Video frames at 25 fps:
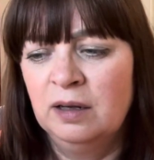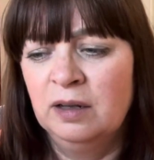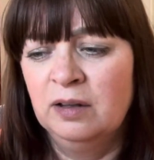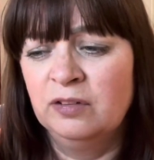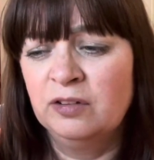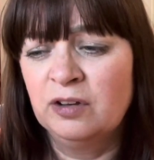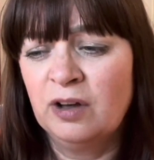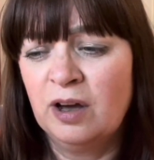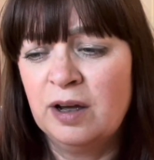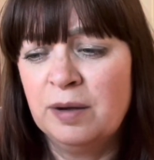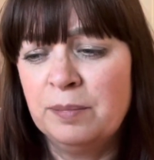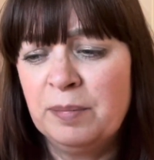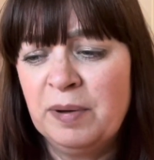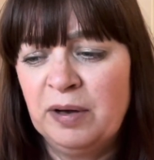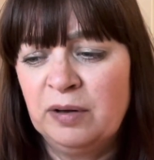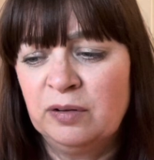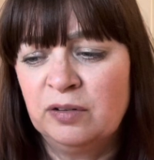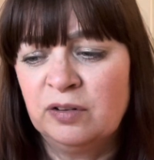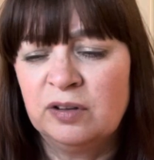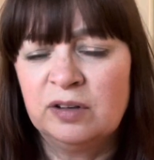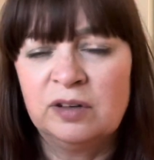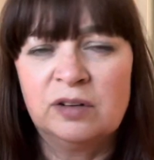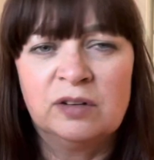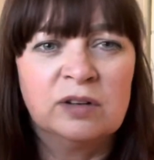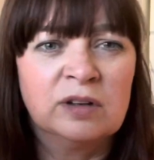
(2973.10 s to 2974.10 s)

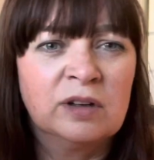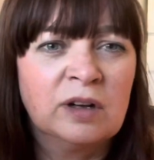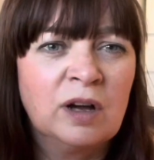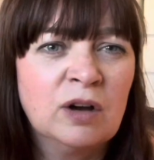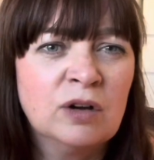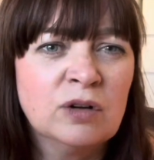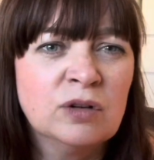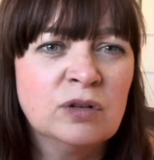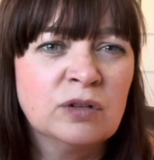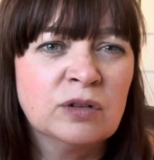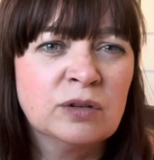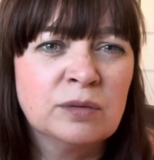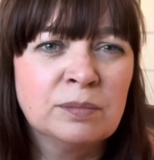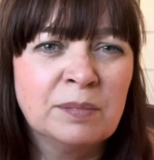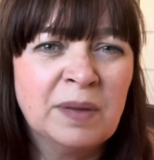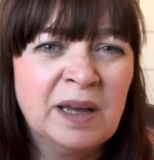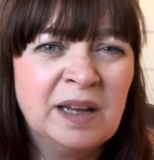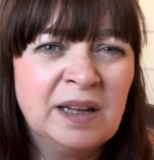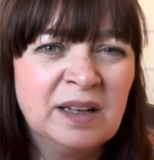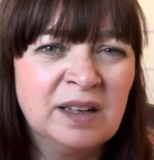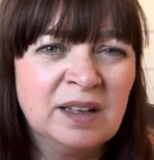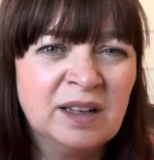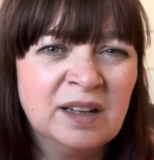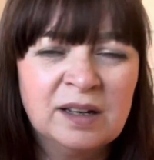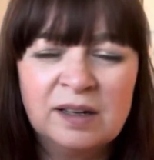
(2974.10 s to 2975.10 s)
belted coats
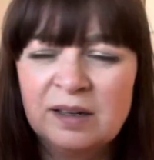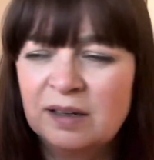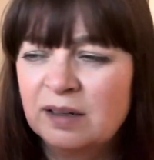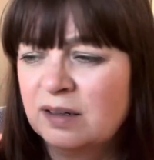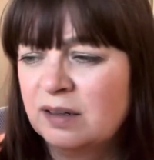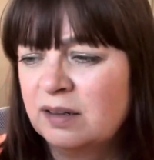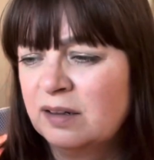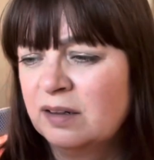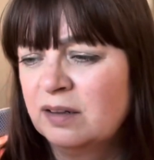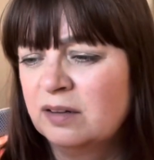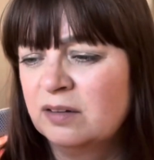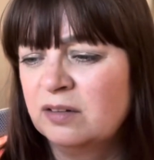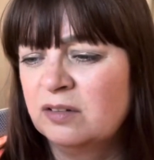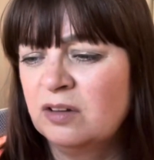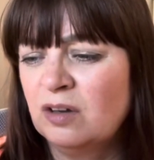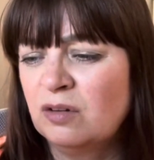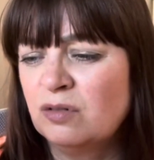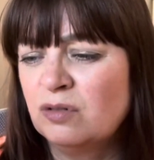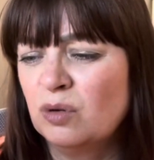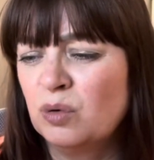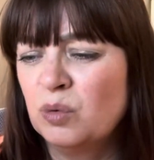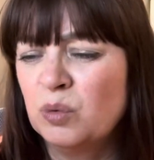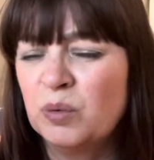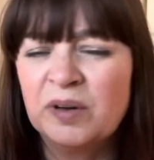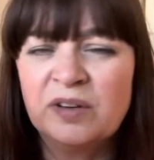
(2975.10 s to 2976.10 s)
may
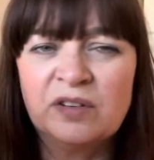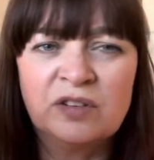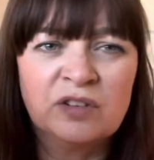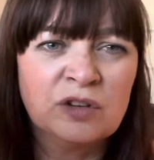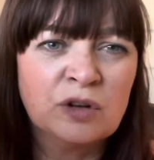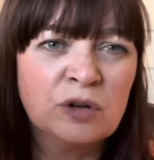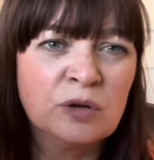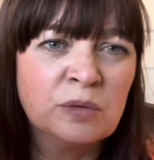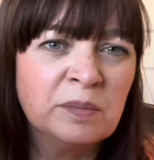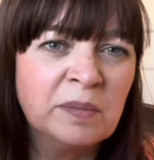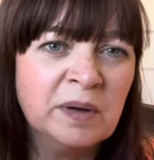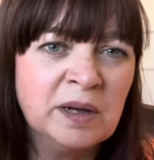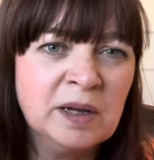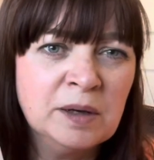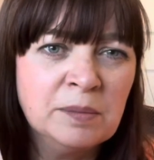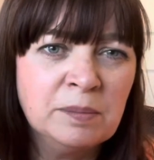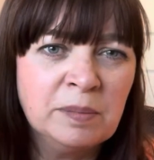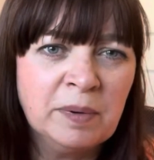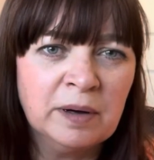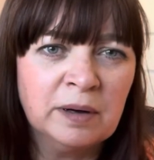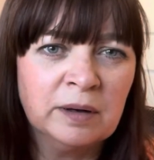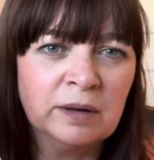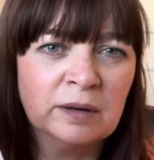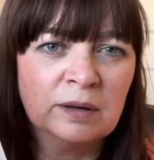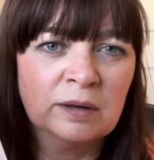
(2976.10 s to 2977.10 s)
don't always suit me,
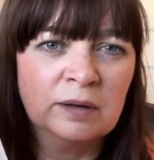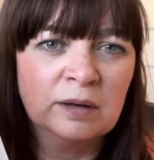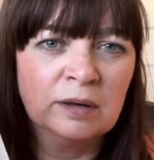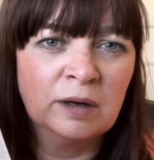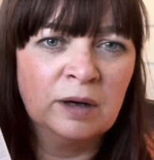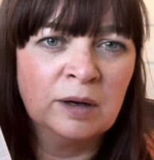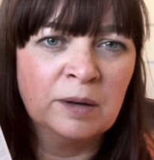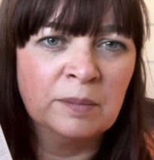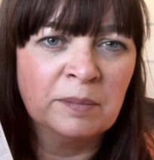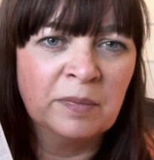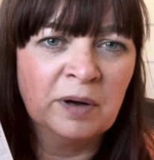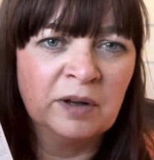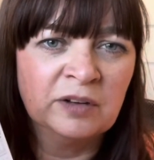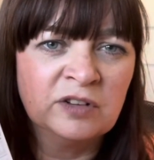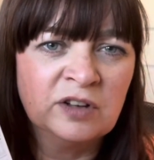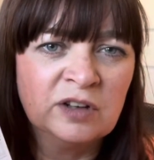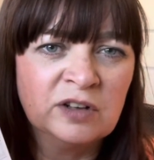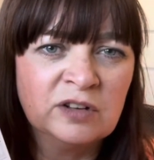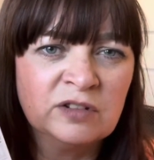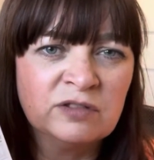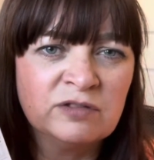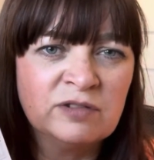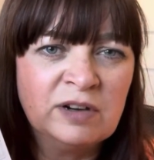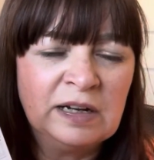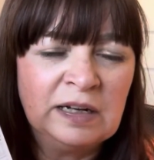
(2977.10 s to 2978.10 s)
but I did
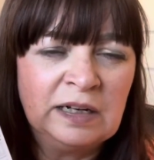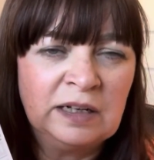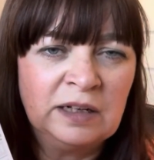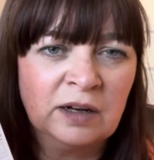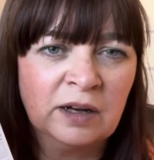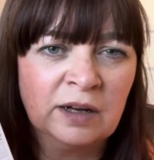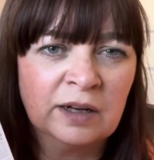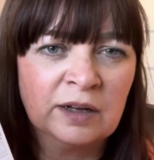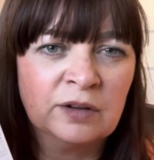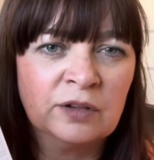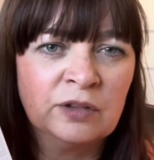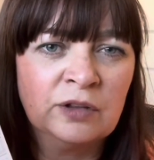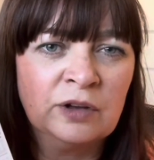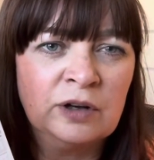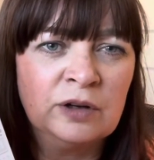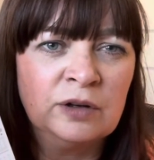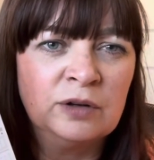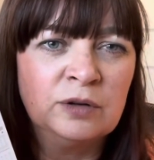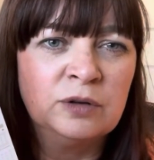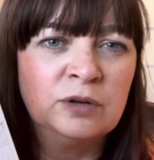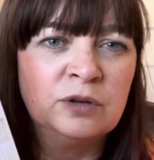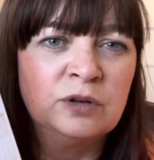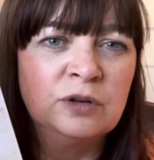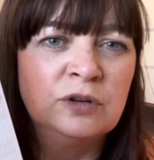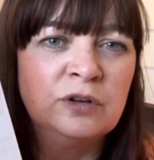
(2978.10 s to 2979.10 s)
really like the
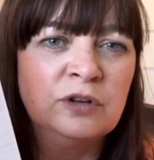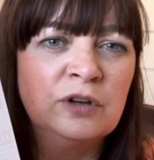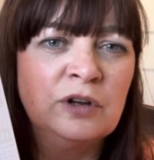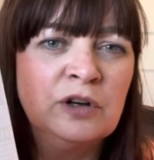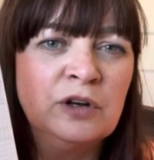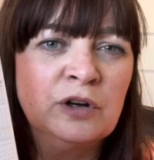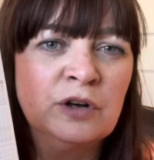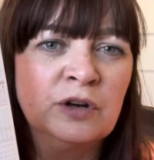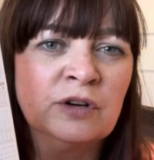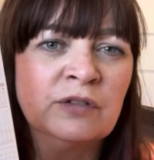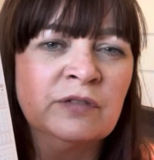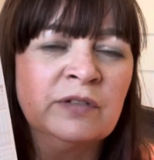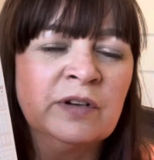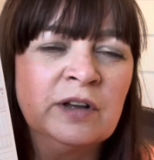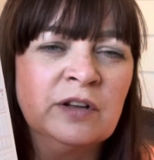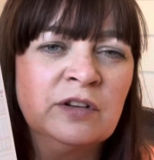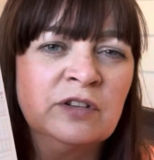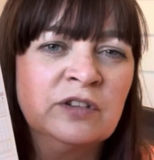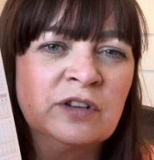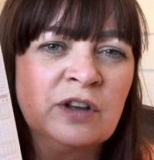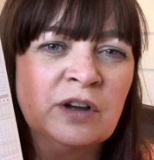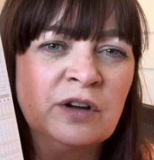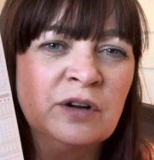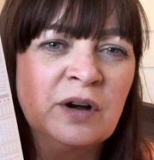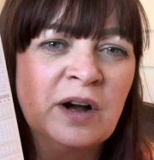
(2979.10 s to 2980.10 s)
look of it,
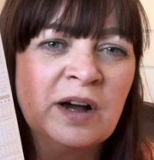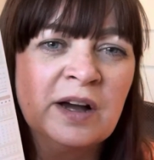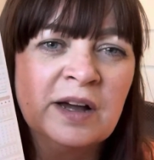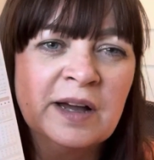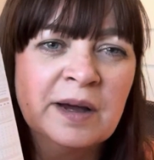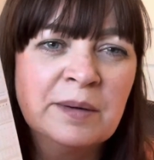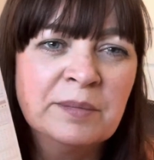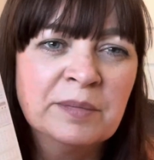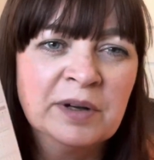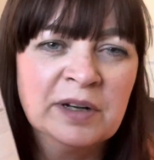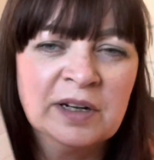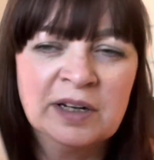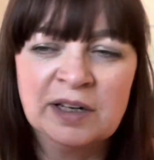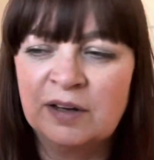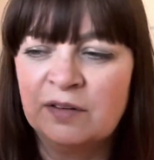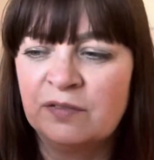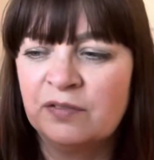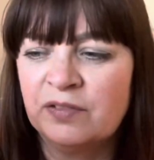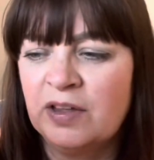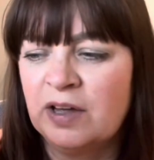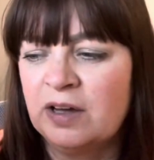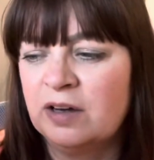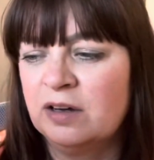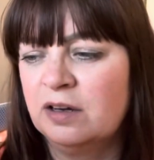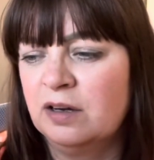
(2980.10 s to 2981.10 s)
so I am going to give
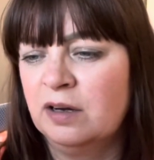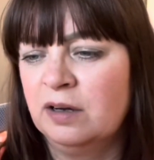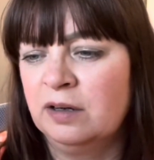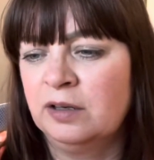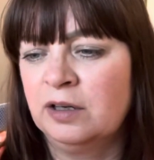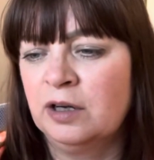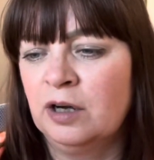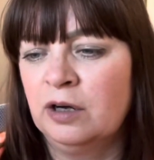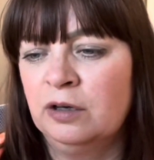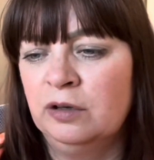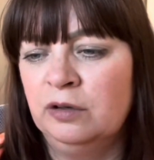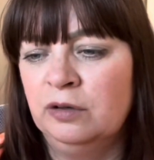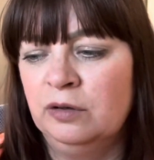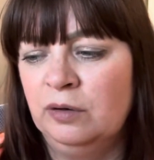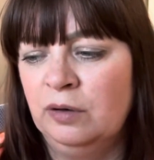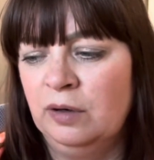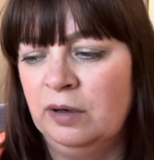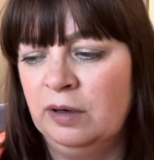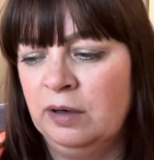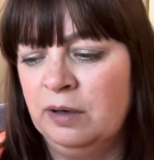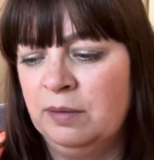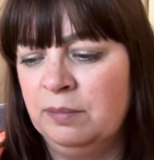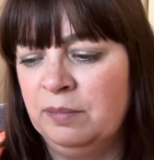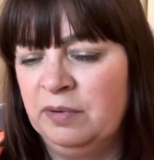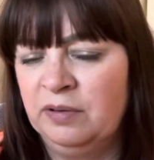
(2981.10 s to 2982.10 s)
that a go
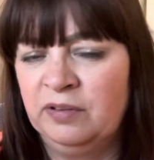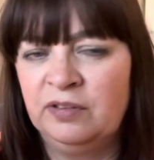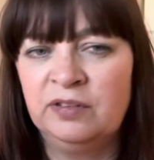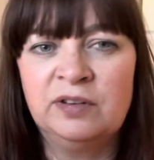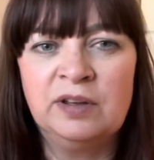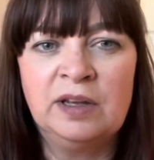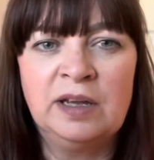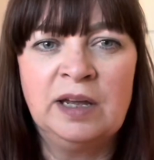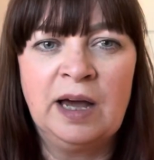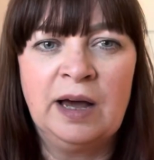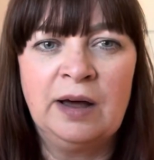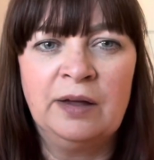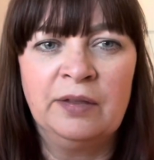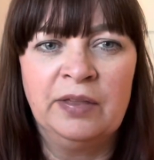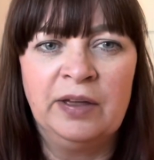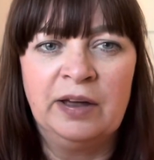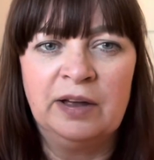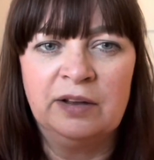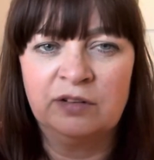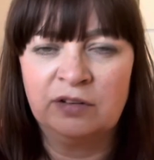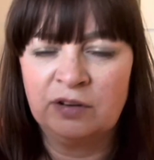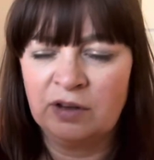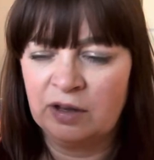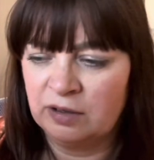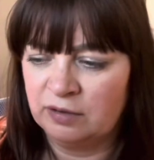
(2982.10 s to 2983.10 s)
and see how
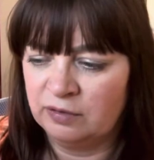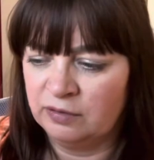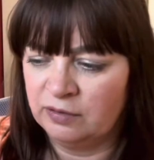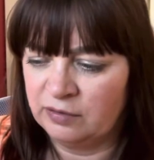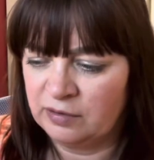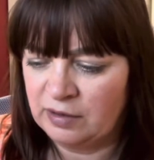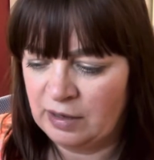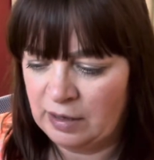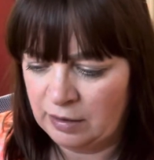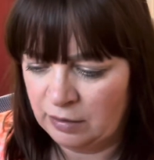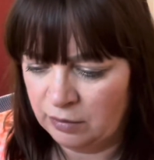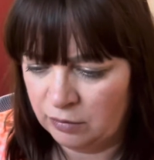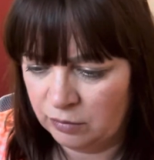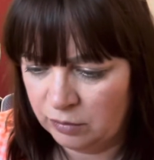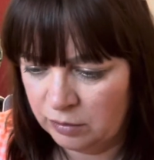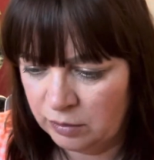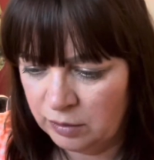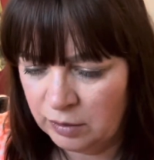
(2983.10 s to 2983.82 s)
that turns out.